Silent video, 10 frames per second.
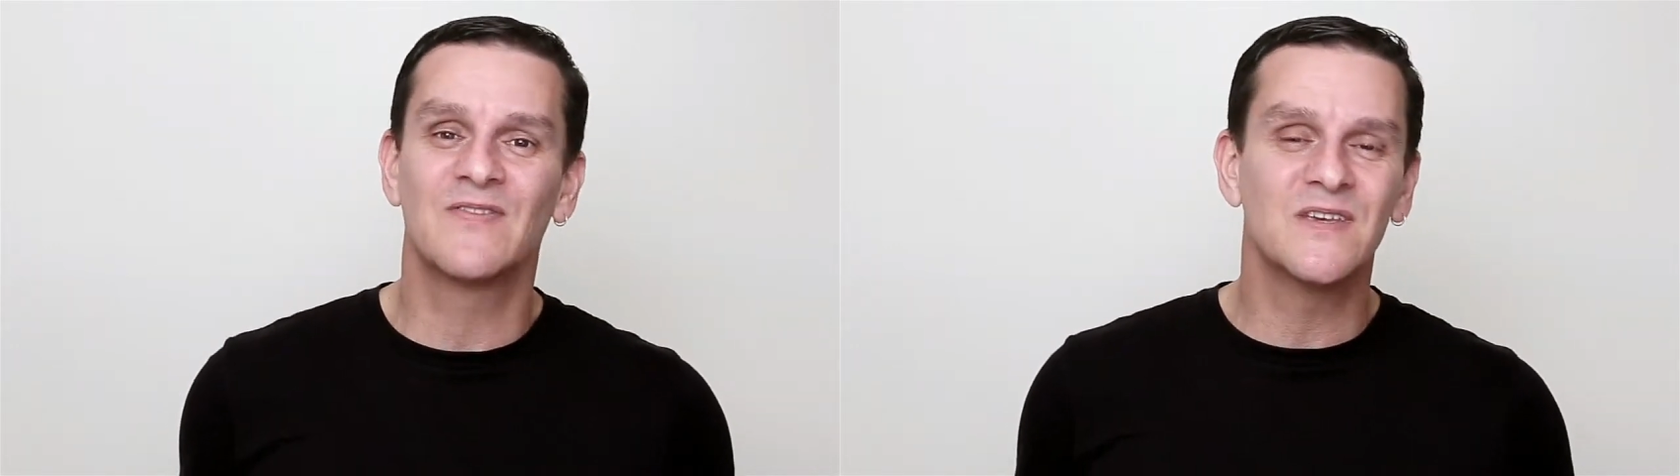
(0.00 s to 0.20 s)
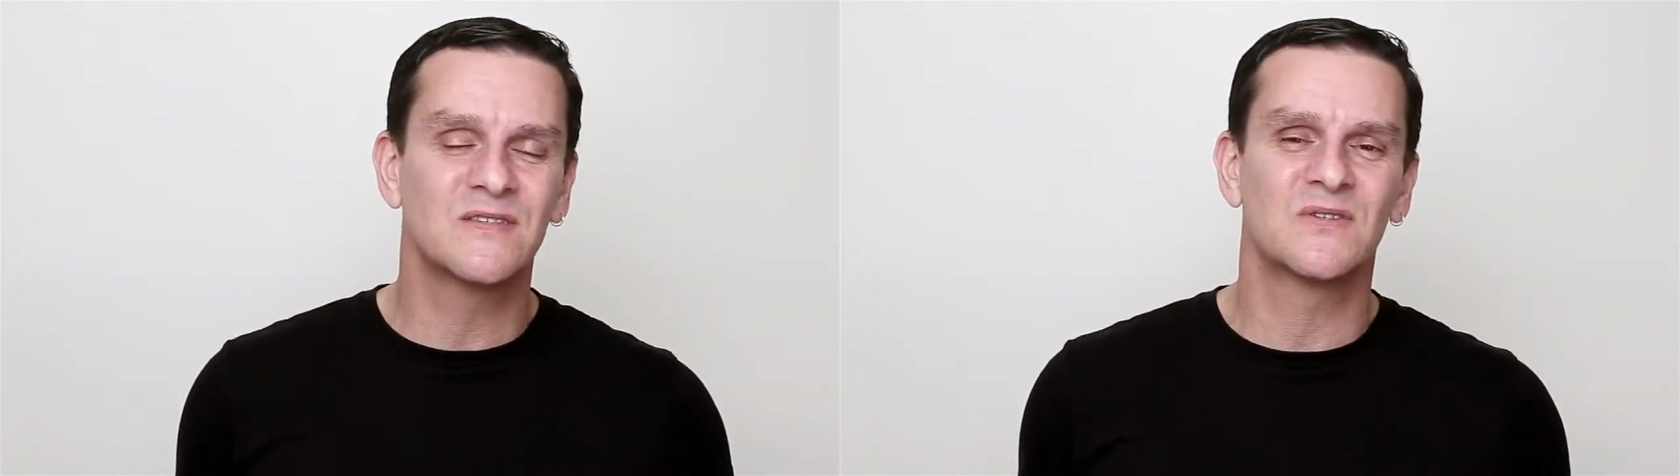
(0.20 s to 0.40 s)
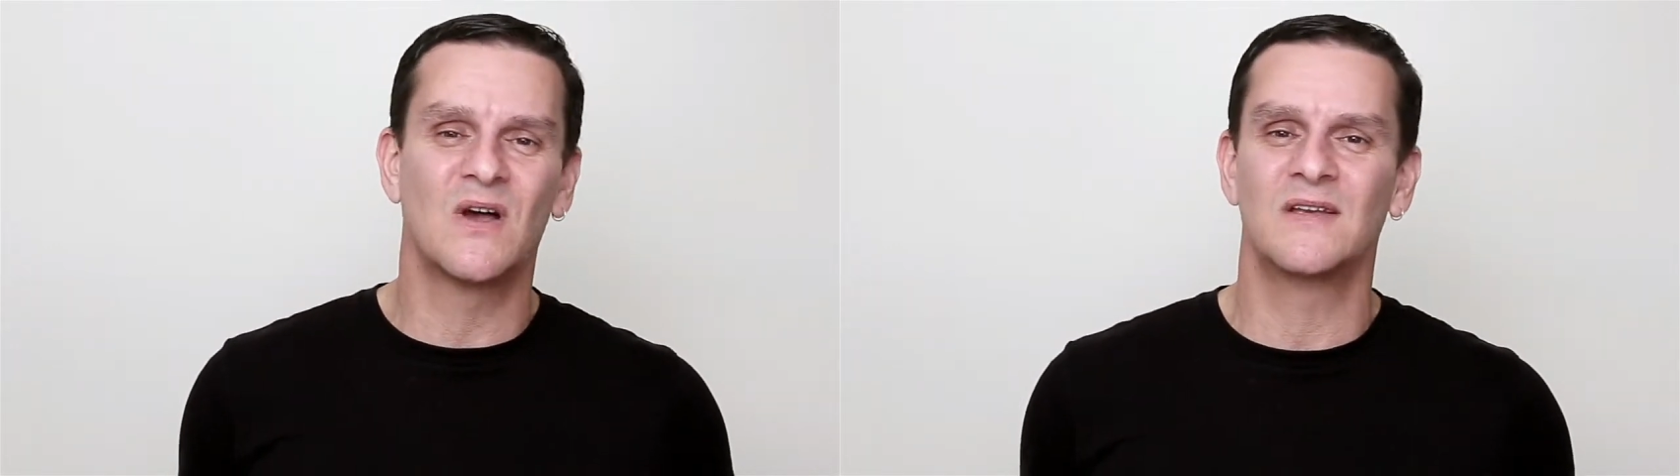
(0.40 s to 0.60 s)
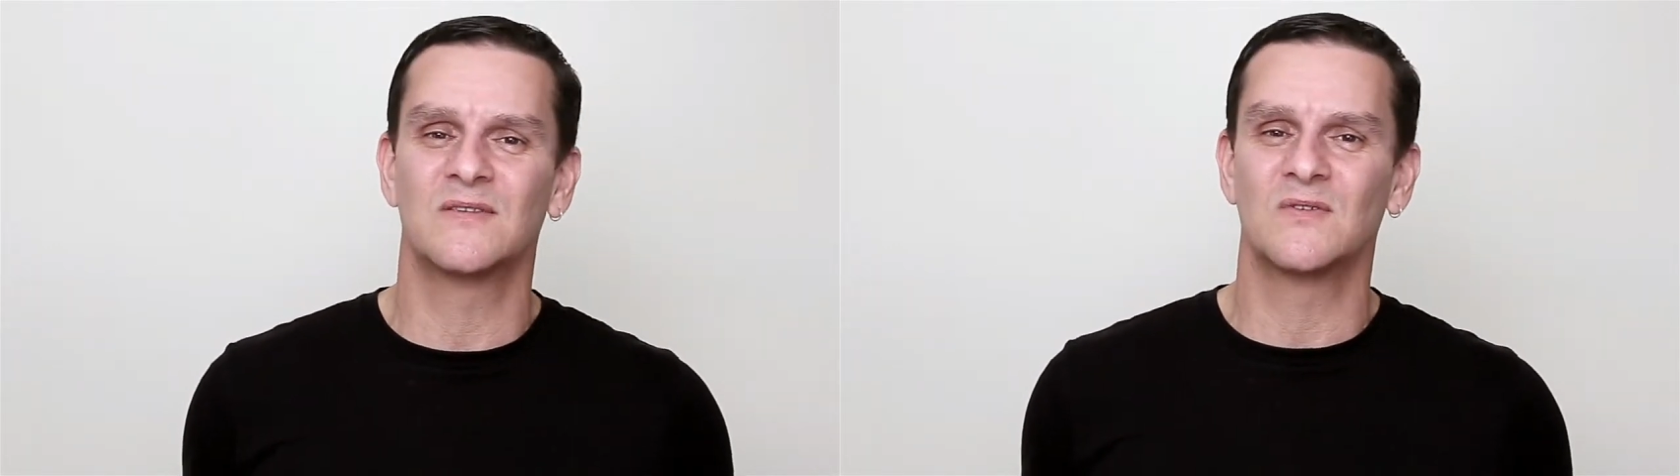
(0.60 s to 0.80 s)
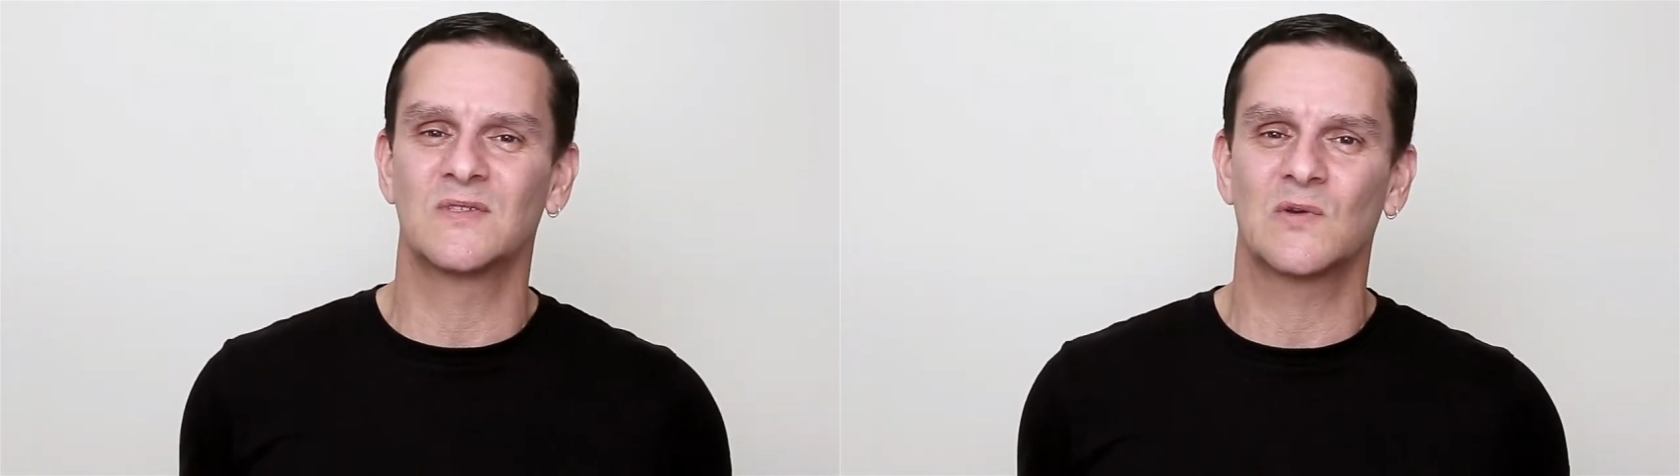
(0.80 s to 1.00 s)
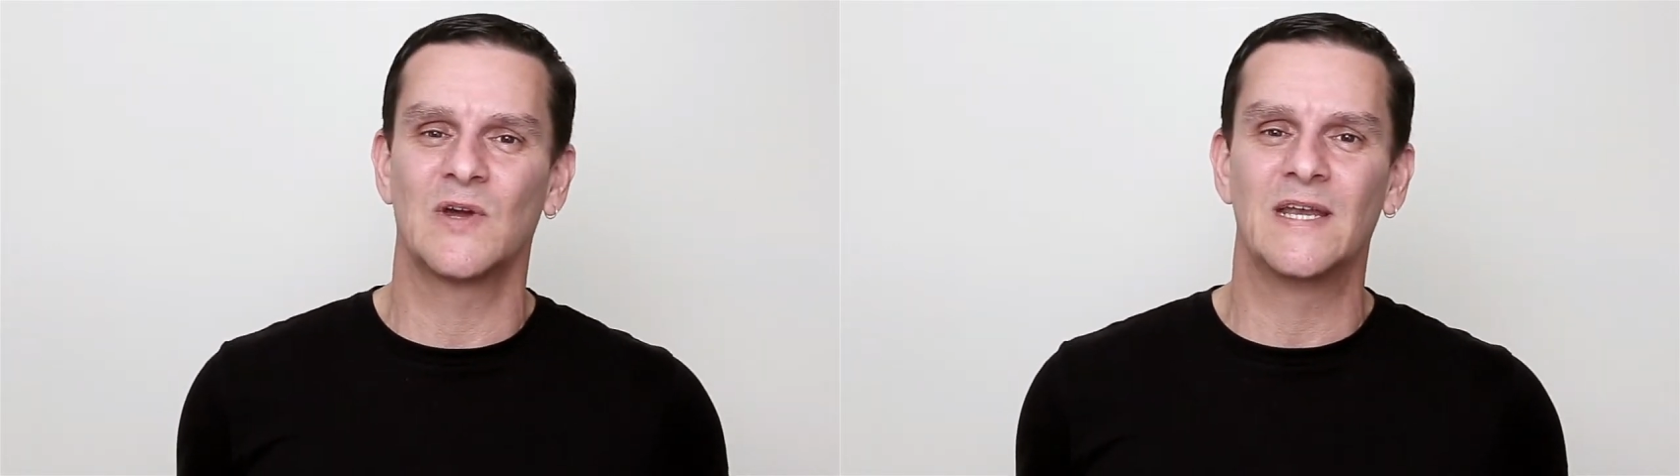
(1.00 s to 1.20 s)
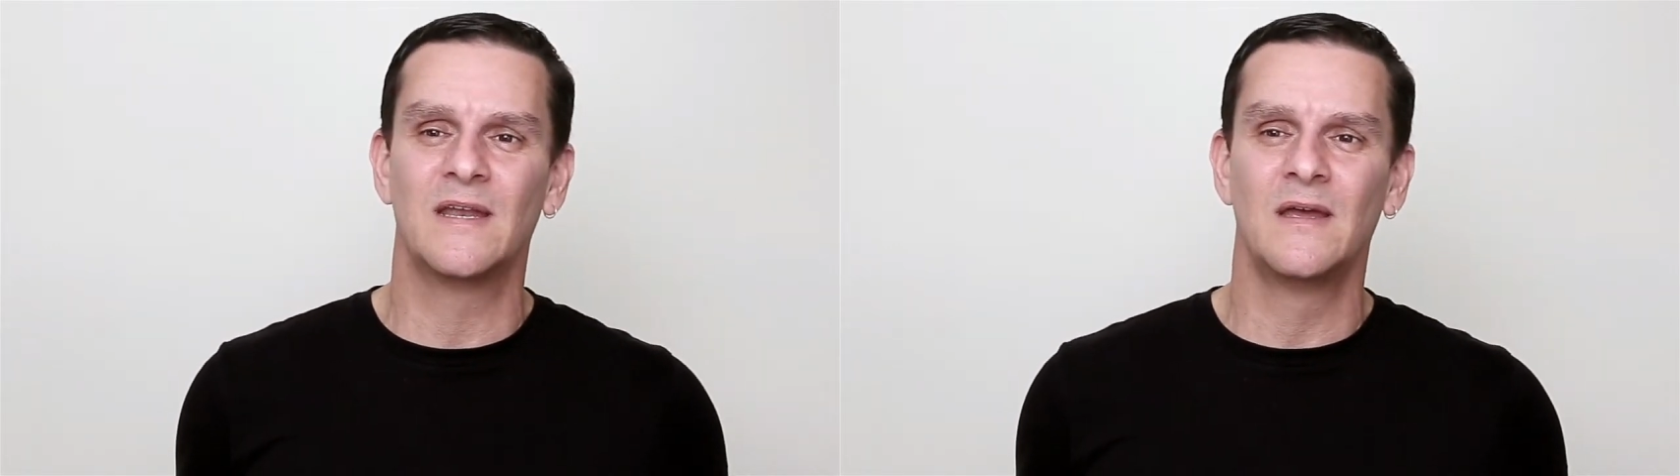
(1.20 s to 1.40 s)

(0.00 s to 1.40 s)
this size on screen.